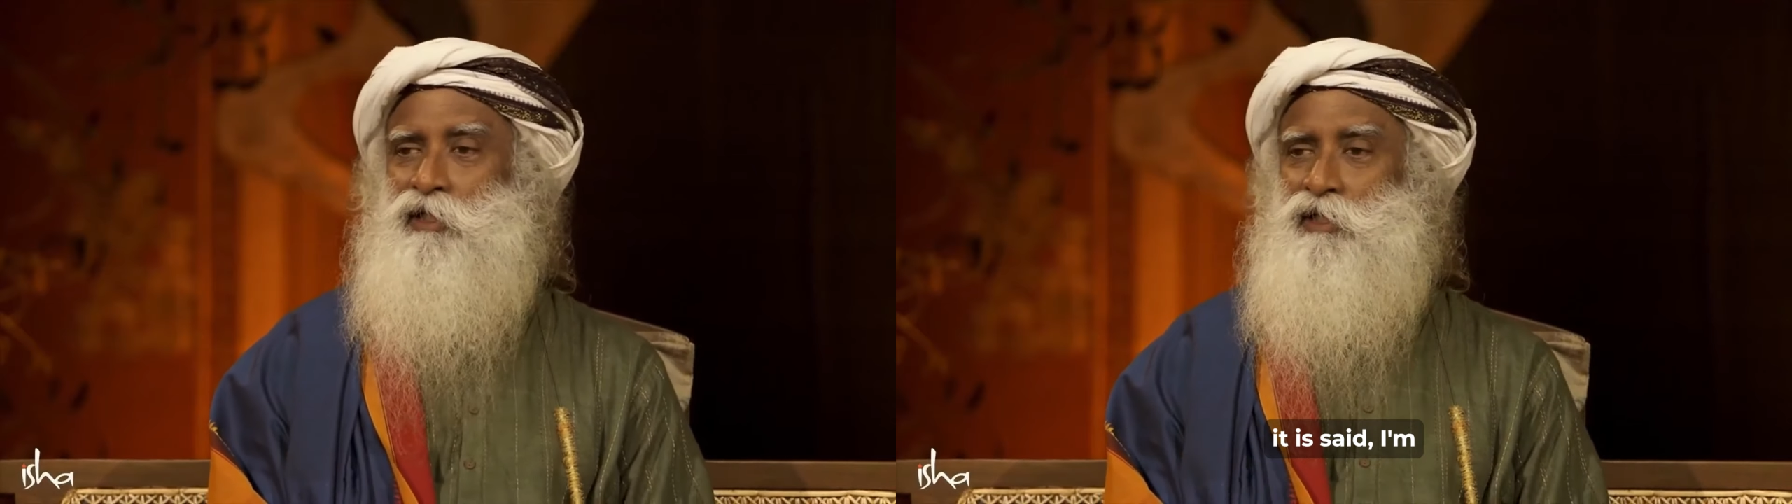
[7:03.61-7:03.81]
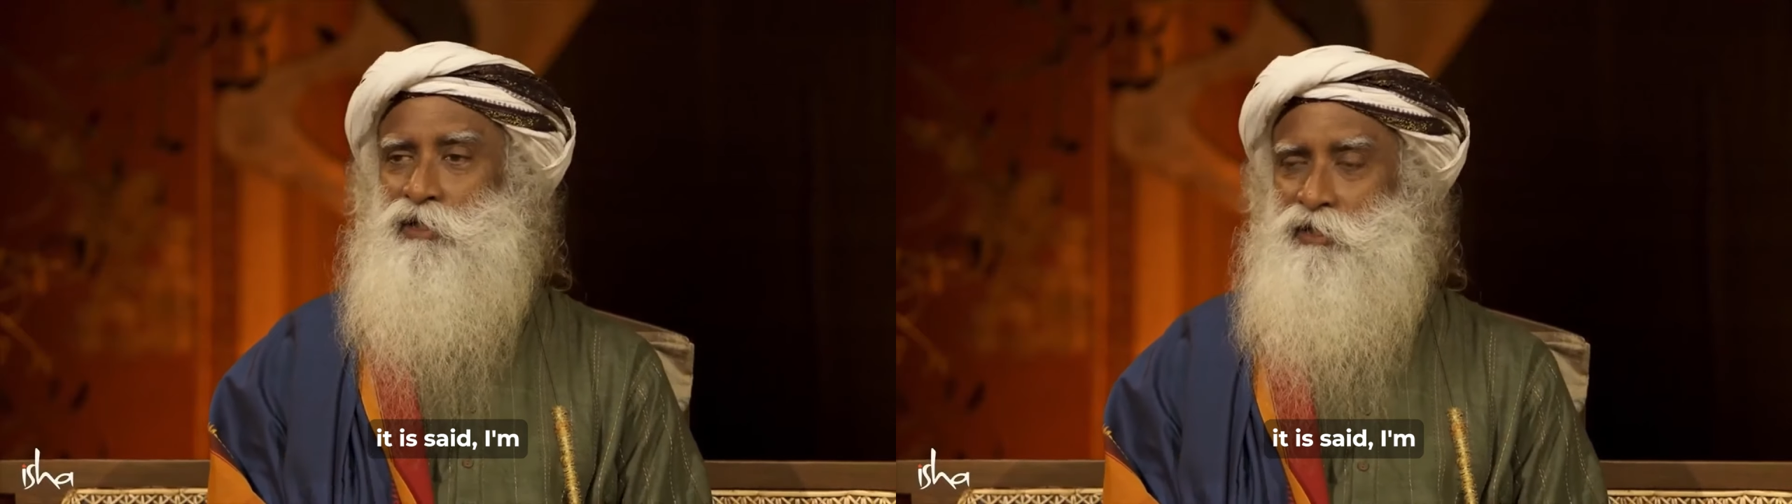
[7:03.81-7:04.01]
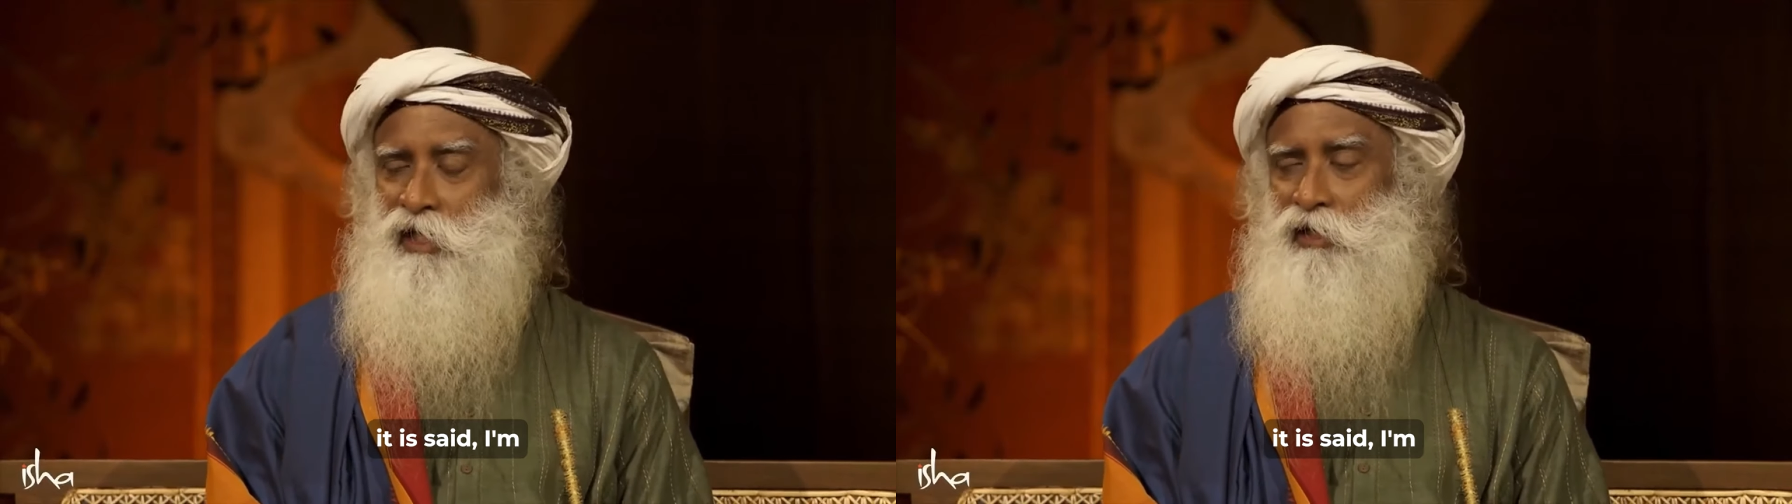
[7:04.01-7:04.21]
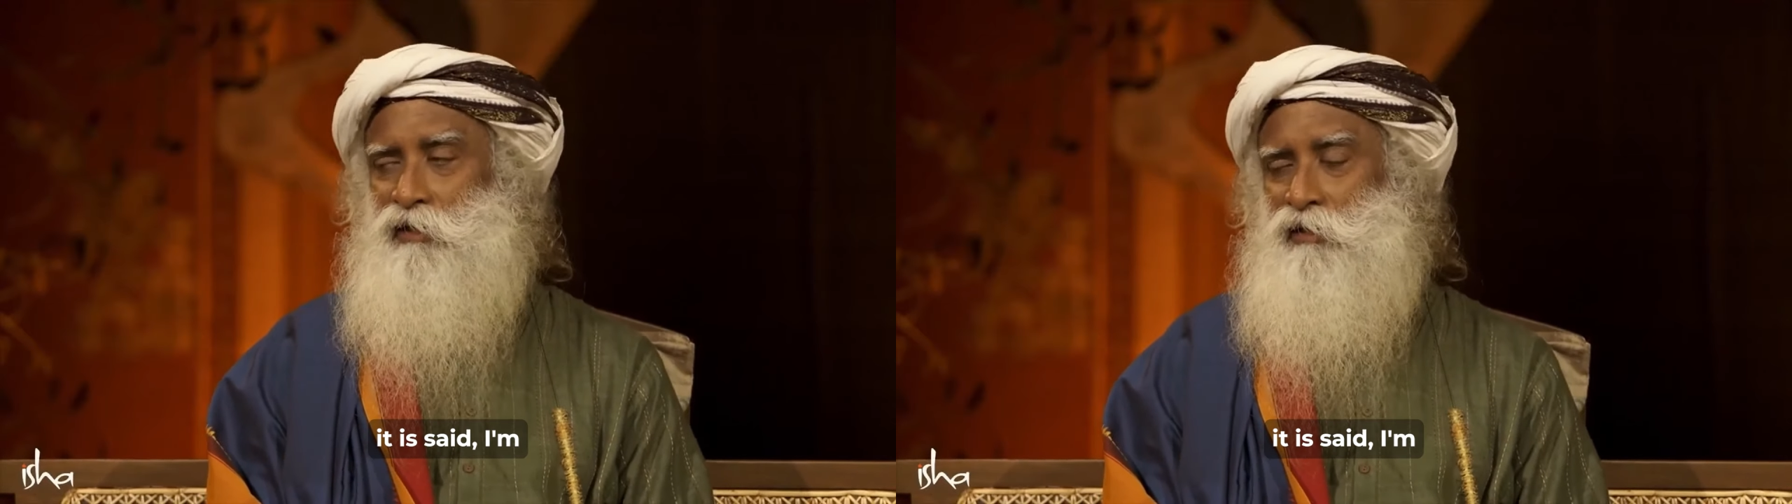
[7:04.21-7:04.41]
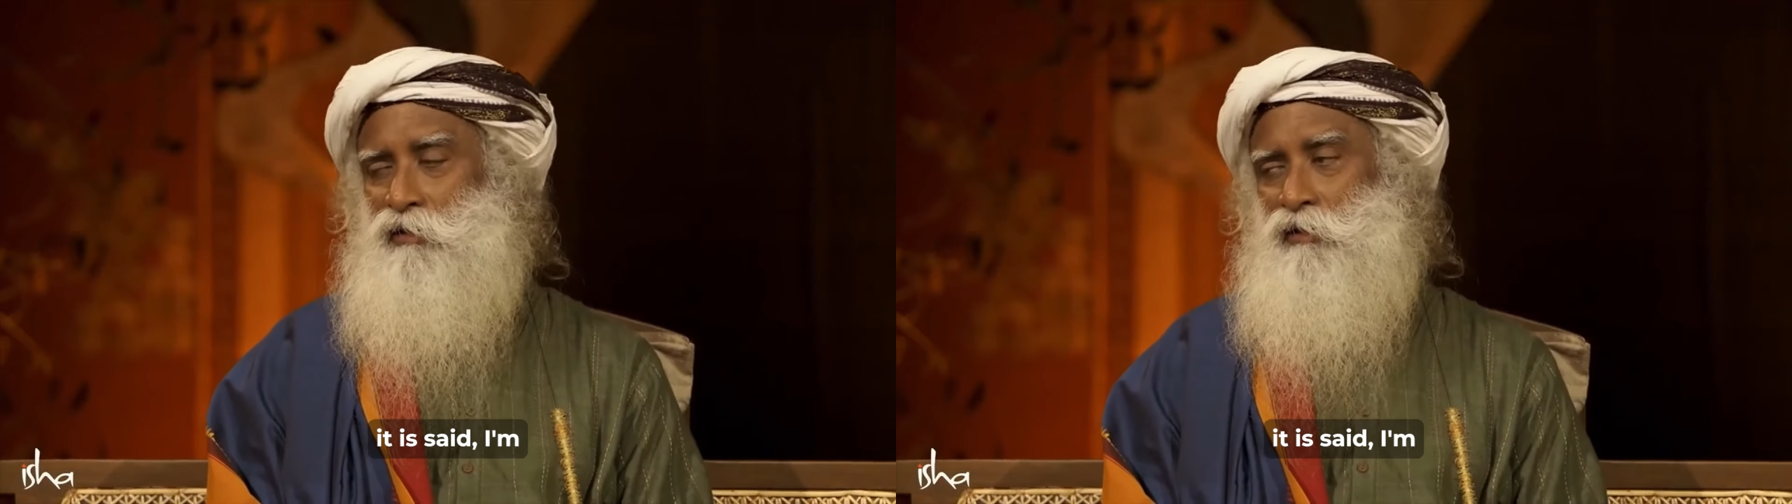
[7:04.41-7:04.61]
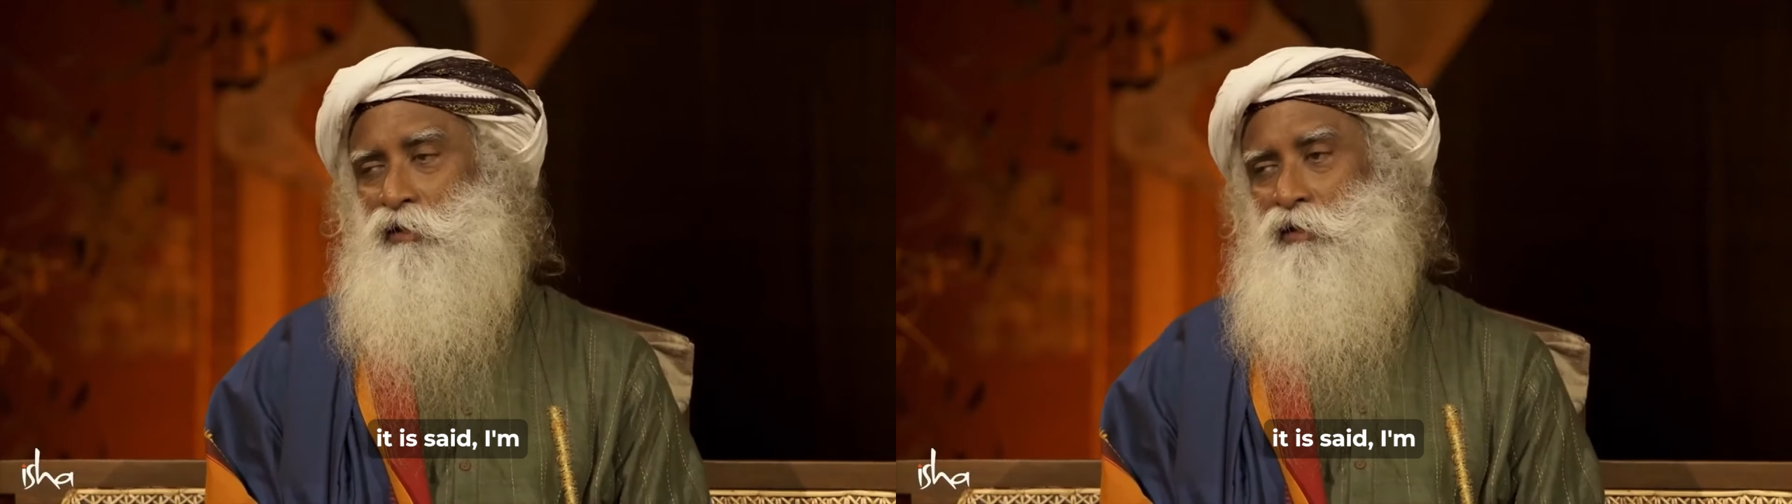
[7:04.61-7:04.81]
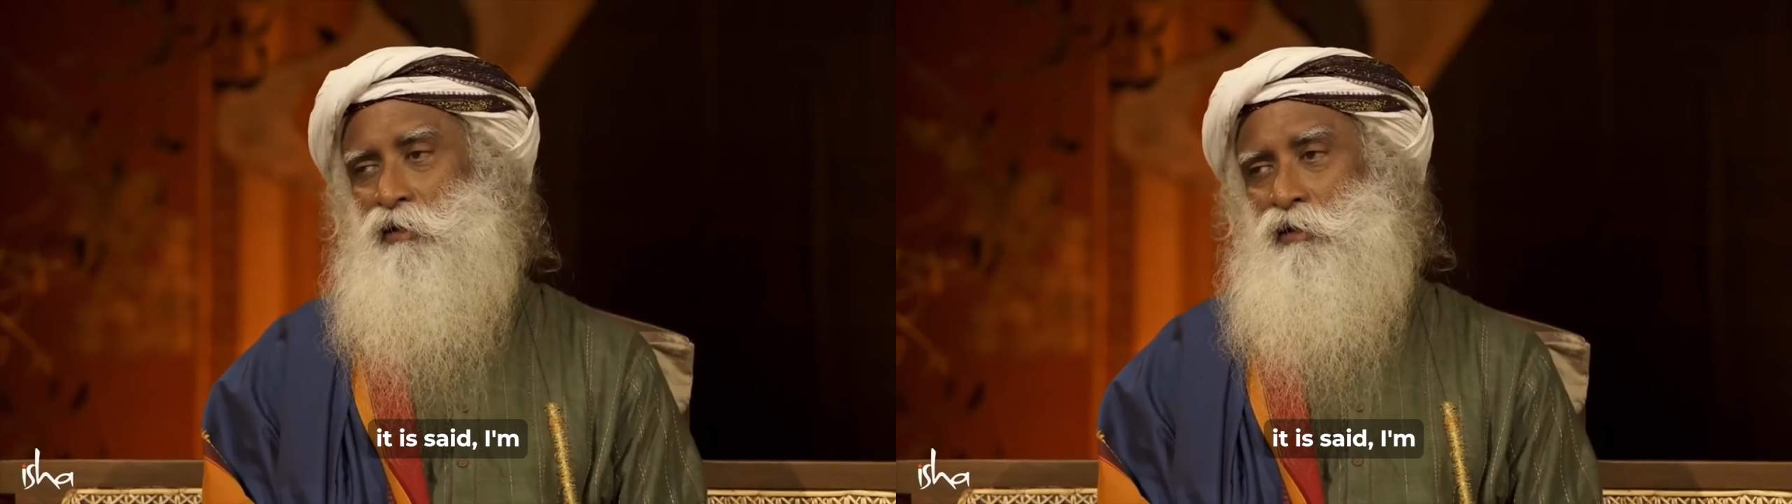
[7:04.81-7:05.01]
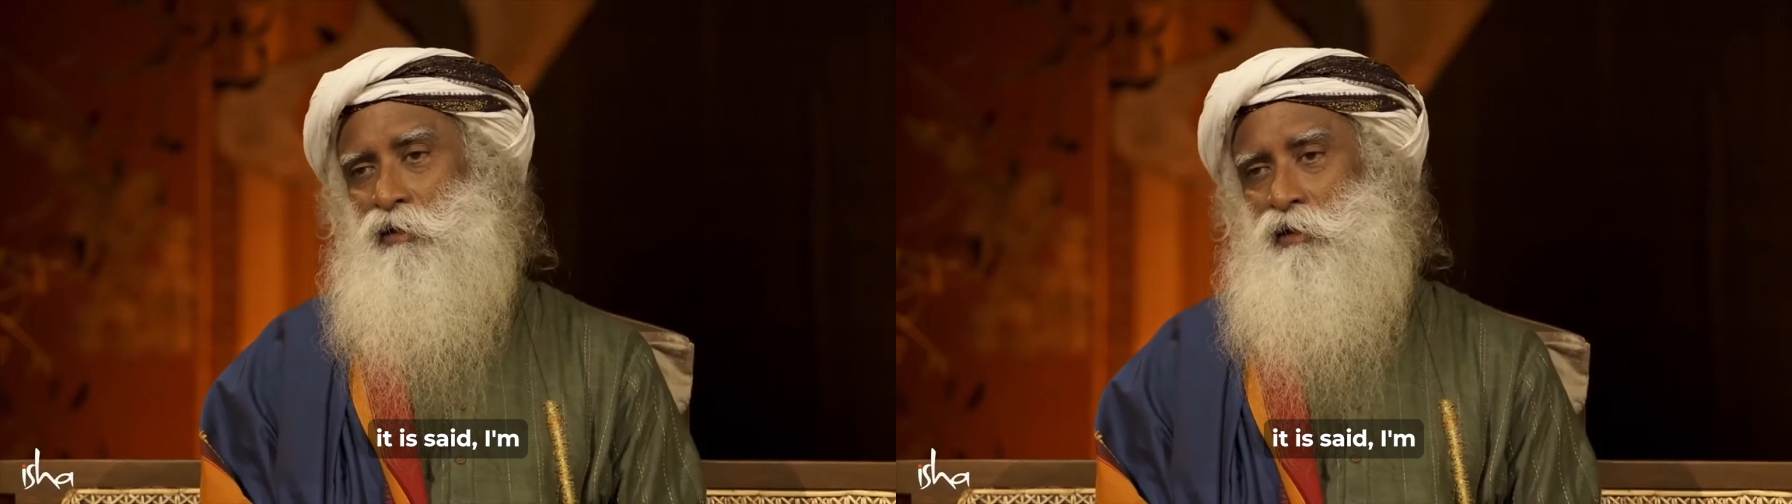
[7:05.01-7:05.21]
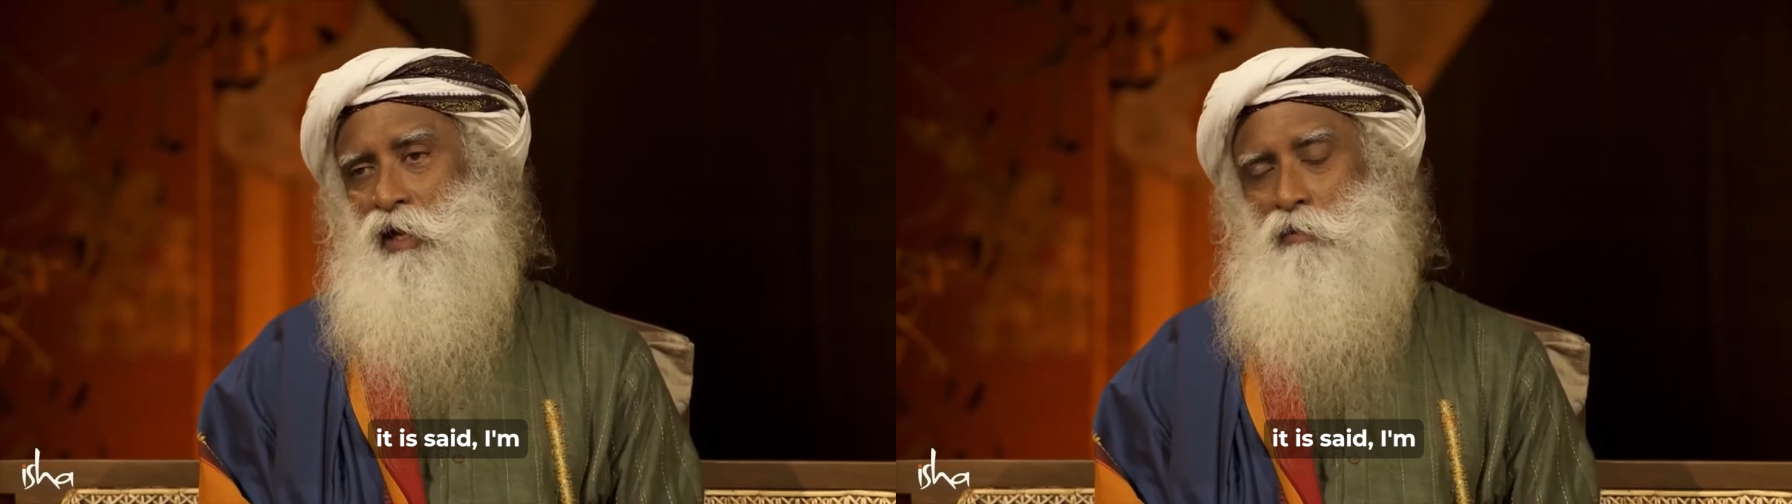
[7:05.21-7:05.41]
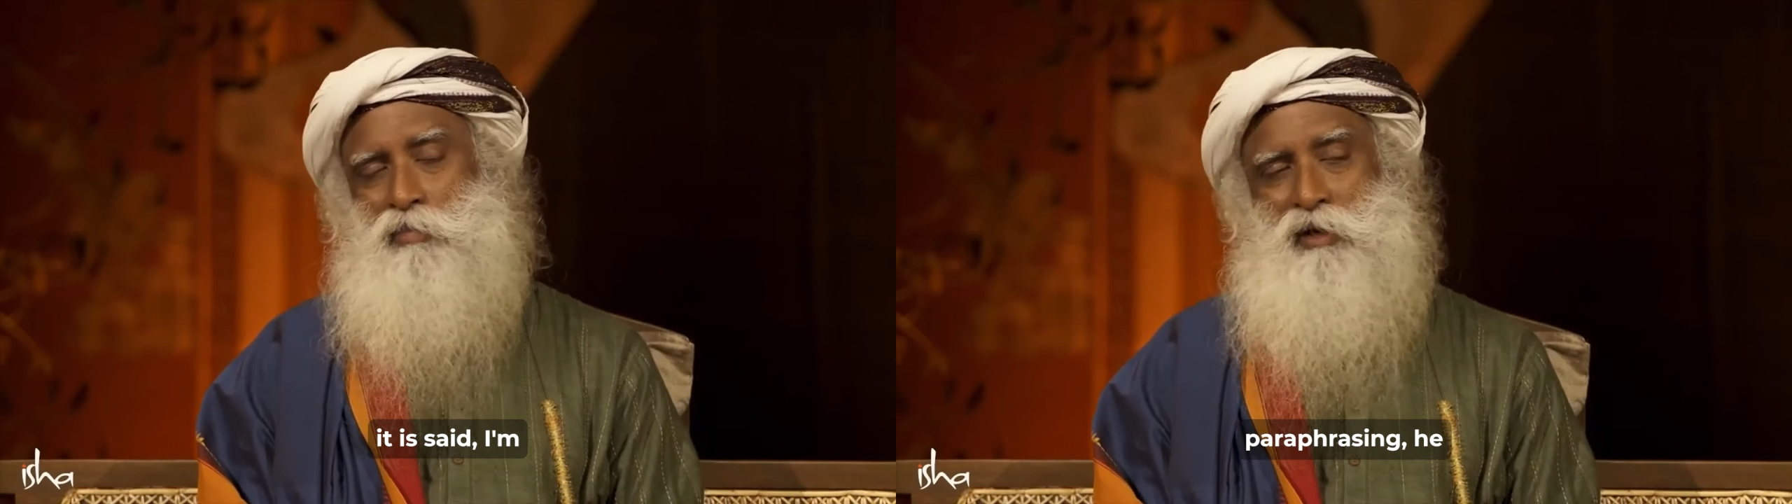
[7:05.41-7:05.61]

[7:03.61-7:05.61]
it is said, I'm